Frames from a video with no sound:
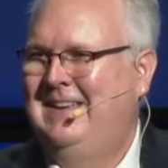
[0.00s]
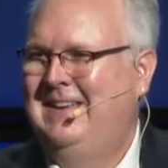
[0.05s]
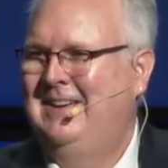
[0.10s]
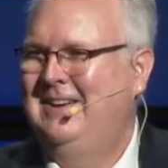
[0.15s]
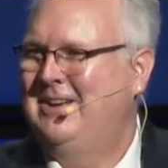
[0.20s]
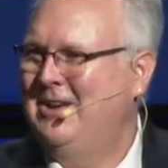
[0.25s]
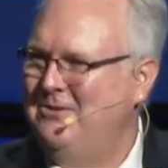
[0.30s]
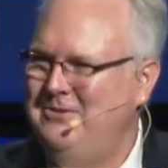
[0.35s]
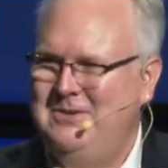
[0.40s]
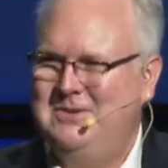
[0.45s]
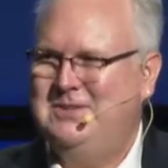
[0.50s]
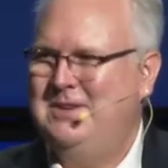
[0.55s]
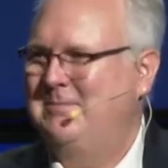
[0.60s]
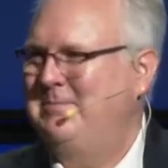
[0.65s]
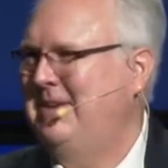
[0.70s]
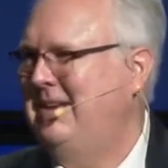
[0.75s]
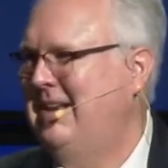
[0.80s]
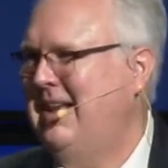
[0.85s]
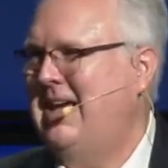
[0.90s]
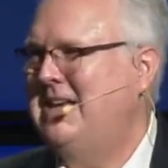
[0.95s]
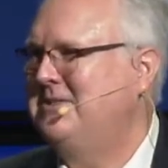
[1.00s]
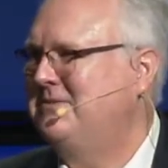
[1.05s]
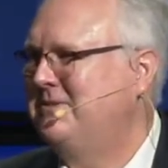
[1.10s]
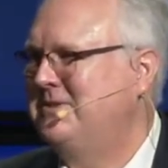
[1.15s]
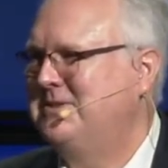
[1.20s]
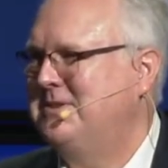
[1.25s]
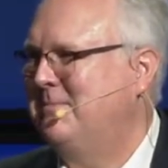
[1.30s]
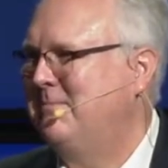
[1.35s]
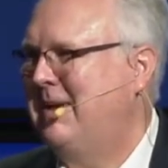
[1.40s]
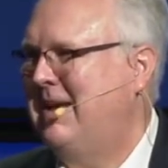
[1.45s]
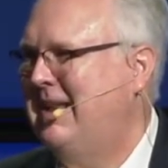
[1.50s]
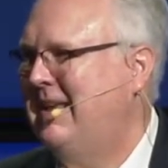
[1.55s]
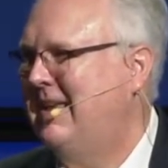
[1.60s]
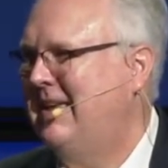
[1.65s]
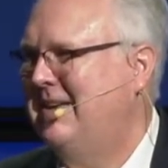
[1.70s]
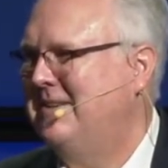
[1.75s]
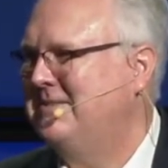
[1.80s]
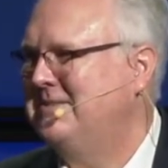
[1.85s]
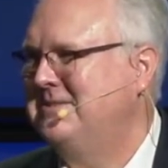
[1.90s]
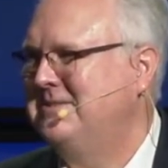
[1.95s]
Go do something nice for somebody
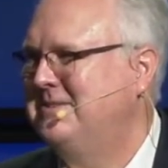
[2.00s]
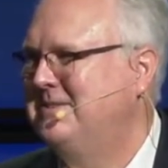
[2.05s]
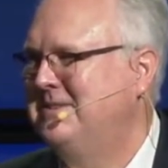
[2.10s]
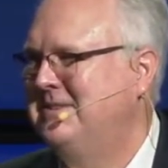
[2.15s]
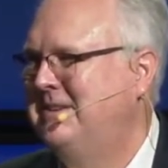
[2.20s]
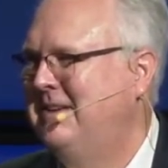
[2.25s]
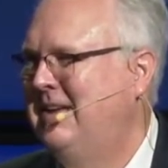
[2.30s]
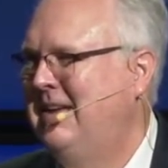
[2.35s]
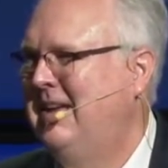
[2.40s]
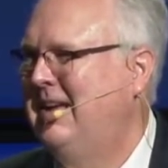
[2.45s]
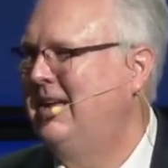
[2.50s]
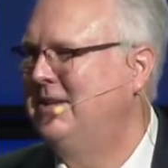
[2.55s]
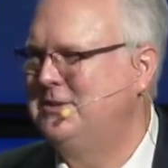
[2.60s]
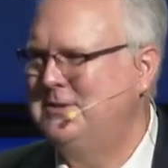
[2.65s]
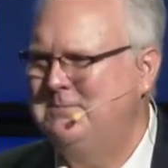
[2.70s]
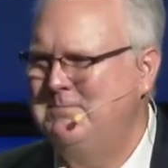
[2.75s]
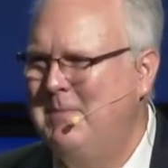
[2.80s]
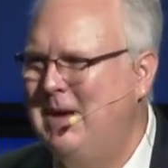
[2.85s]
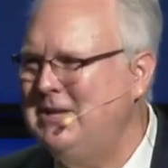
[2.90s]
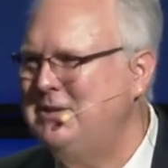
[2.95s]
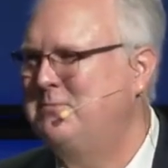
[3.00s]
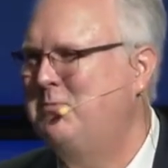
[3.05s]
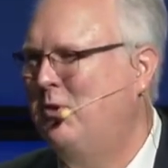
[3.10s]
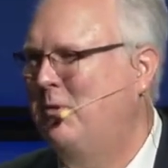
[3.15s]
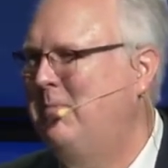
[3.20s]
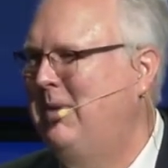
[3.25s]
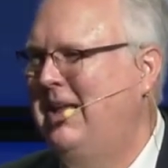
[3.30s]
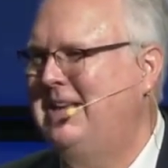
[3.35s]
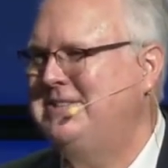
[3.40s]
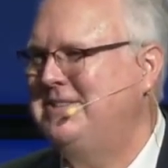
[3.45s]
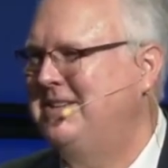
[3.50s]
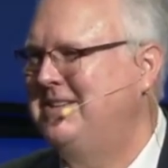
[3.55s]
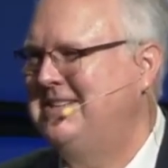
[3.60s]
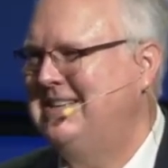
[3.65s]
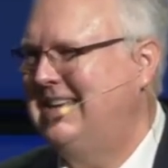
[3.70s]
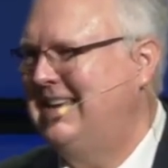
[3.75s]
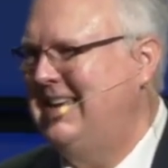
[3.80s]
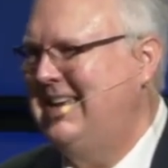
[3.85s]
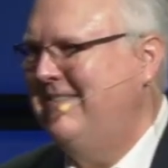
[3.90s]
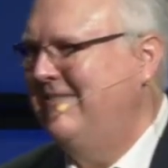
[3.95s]
else. It's much more blessed to
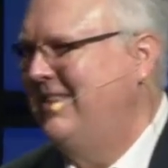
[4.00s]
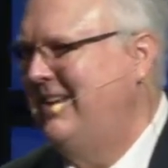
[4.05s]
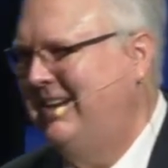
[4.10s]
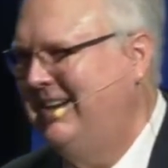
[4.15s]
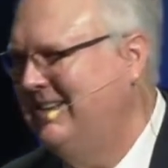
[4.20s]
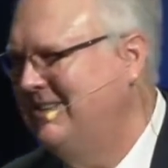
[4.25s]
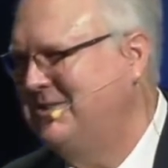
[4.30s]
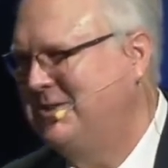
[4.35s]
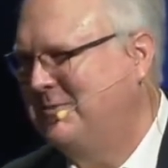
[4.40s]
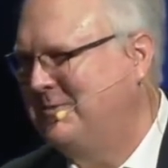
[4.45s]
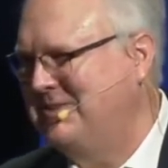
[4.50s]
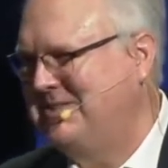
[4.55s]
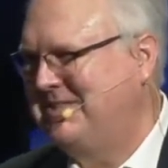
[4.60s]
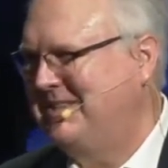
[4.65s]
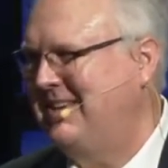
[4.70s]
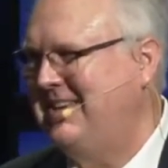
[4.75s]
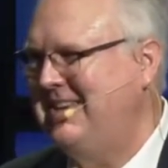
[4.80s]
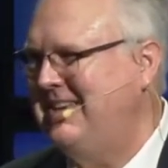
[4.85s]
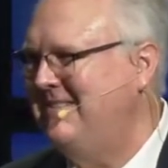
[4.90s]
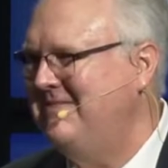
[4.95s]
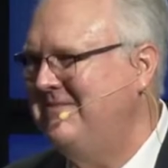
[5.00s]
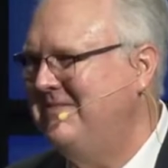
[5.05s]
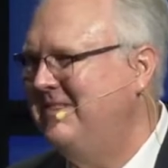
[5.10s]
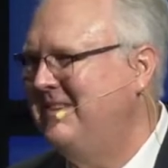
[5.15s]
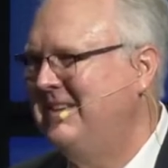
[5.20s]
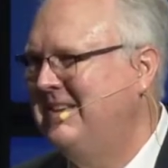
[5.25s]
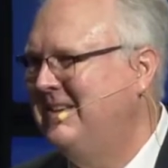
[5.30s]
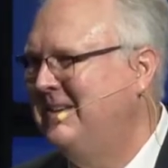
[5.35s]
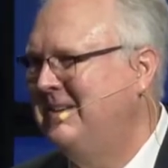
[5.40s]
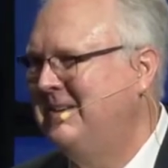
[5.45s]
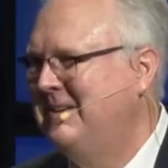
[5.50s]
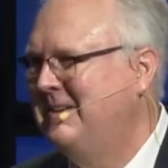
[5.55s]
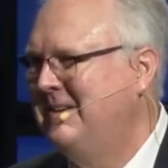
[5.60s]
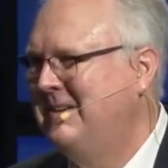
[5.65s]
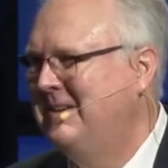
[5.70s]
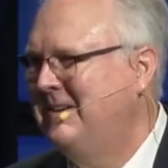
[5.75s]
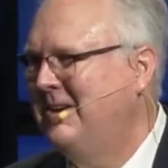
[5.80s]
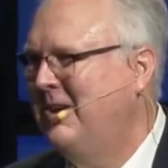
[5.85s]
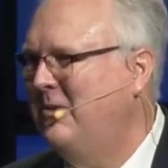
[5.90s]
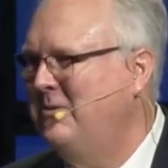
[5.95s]
give than it is to receive.
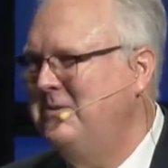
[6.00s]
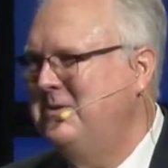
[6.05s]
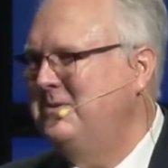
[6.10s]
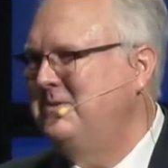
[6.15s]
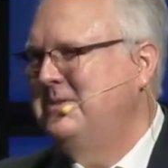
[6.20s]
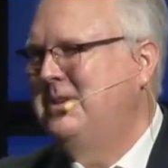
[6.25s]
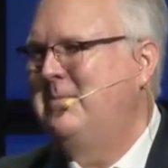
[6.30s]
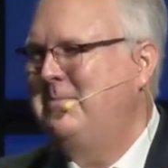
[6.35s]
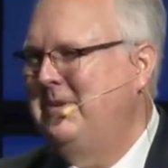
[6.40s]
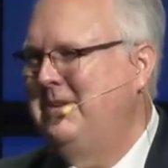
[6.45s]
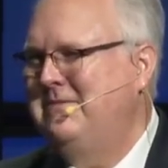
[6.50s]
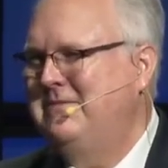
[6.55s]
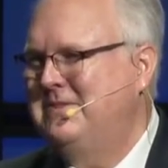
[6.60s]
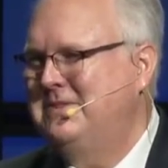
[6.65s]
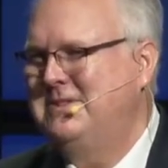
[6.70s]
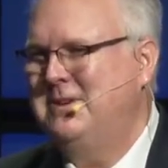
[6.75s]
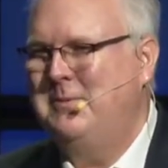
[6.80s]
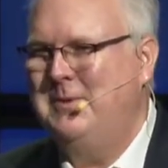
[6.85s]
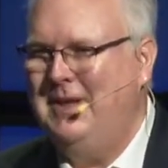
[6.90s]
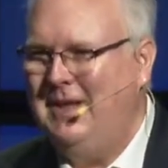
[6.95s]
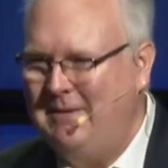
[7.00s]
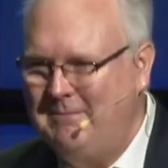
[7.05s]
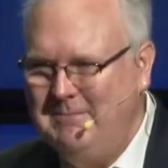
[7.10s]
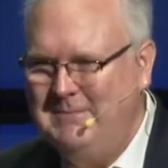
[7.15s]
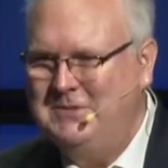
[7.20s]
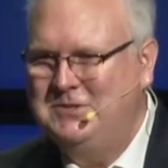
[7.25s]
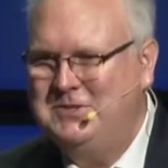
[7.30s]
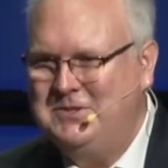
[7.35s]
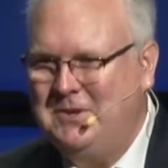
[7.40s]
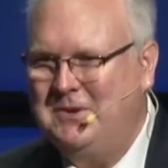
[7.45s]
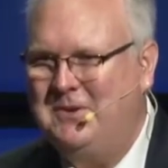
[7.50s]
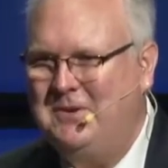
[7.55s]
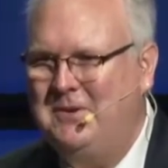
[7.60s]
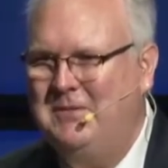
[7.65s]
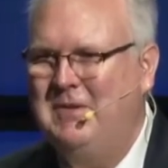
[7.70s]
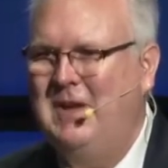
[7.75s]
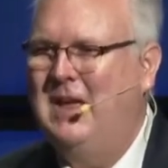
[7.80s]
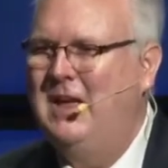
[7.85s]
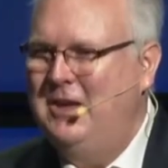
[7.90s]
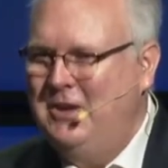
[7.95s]
Go do something for someone else. Serve.
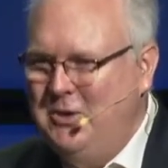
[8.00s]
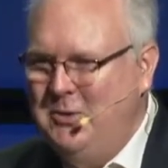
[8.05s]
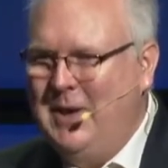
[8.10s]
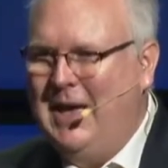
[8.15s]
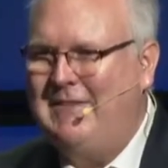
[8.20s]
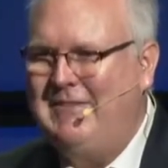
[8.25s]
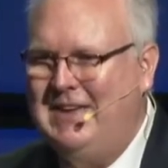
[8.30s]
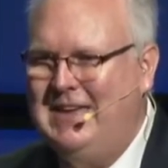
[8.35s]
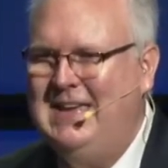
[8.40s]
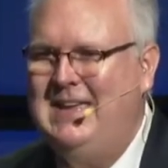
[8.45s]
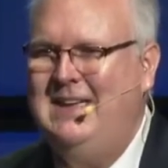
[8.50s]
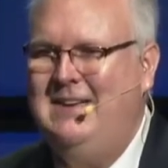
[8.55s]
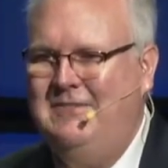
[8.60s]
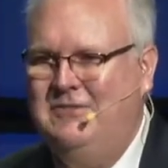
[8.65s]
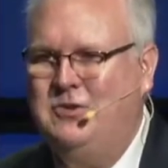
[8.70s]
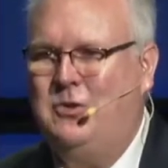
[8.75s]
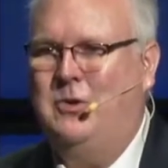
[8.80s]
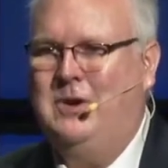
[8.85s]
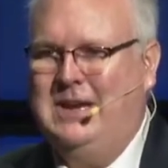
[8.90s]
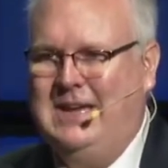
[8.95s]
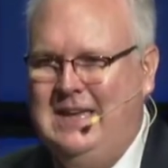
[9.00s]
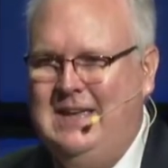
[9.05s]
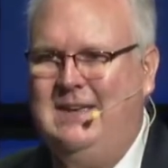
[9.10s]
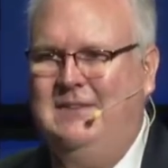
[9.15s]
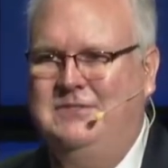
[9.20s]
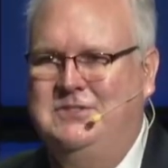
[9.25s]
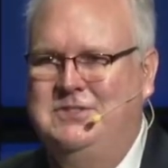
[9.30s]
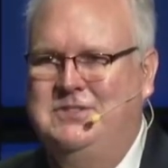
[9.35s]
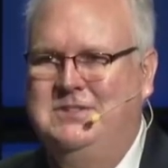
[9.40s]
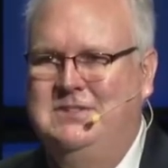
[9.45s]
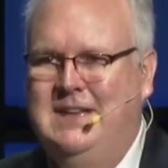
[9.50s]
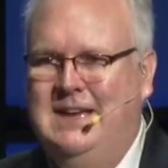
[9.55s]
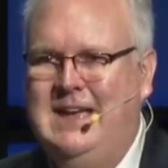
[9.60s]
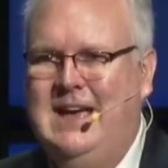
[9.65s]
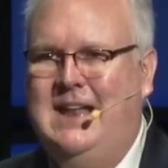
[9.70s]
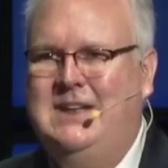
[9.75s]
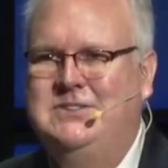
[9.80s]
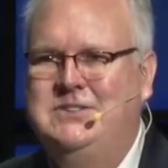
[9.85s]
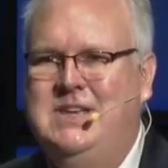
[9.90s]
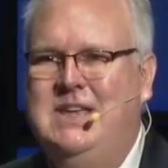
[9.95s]
You have a gift or gifts that
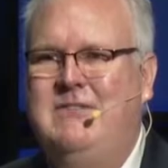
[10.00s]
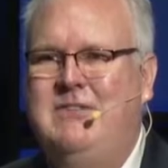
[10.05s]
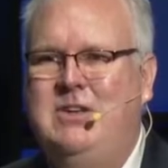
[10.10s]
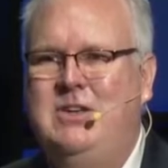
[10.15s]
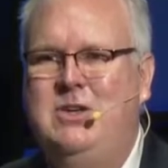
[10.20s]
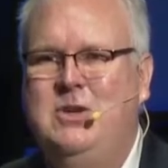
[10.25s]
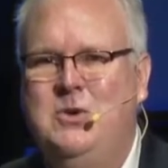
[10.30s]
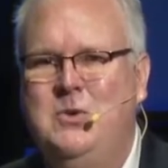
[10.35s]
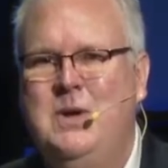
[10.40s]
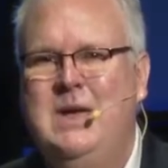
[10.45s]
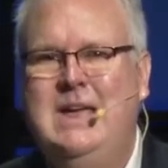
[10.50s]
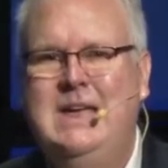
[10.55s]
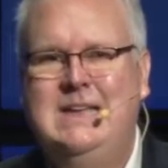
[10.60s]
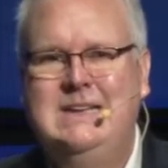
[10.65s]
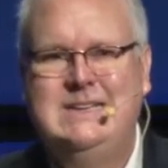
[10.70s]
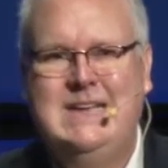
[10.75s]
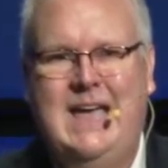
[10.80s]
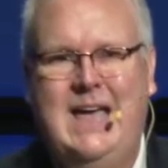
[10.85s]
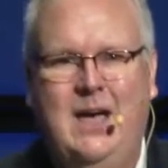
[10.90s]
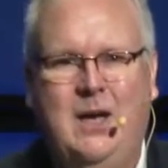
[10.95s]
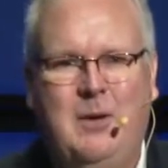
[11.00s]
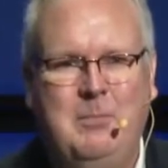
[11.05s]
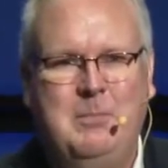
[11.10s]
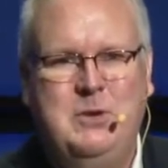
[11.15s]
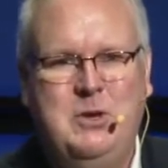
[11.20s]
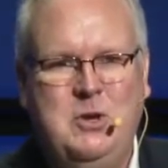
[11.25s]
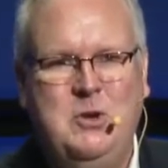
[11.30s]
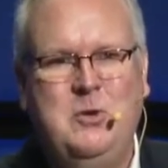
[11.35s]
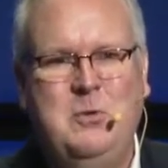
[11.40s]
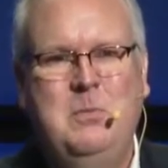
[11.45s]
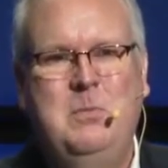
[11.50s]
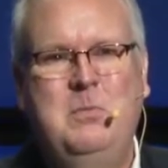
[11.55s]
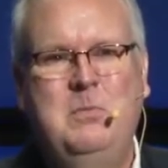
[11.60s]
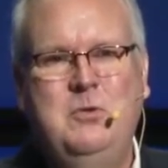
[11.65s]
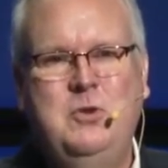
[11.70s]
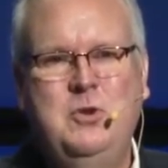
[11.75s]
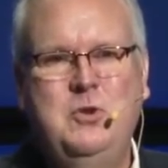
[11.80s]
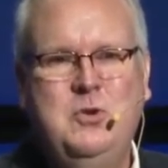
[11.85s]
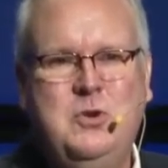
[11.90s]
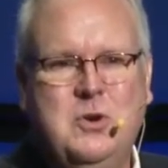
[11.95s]
God has given you to help you
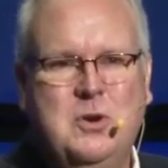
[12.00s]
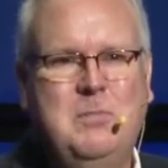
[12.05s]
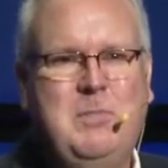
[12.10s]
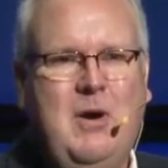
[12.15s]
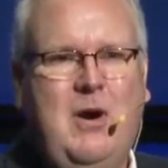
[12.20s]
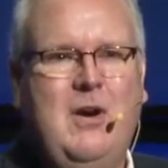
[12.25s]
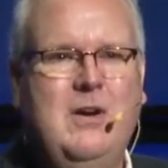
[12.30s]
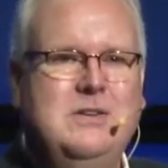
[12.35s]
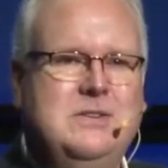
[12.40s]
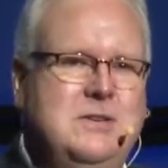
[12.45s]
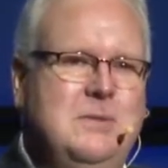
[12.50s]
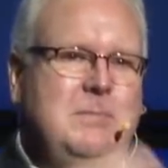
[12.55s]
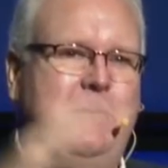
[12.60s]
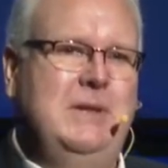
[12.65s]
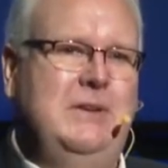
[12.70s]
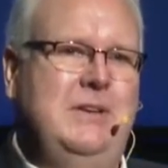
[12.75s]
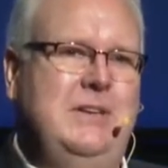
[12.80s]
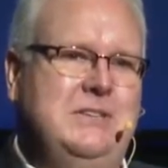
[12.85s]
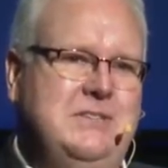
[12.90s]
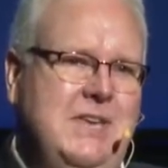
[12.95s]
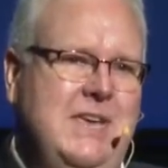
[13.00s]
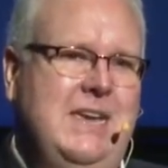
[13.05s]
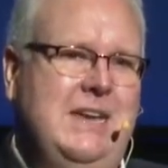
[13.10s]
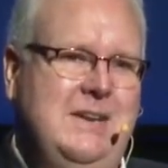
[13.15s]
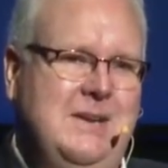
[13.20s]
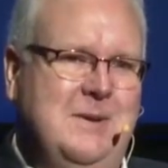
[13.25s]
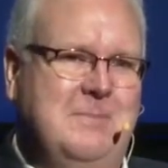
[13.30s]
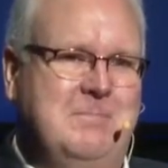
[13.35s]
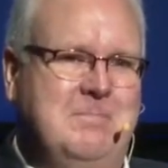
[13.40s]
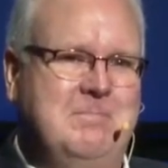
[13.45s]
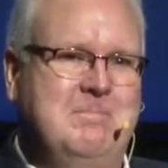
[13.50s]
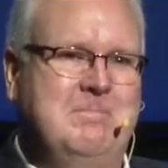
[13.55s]
do your part to build his kingdom.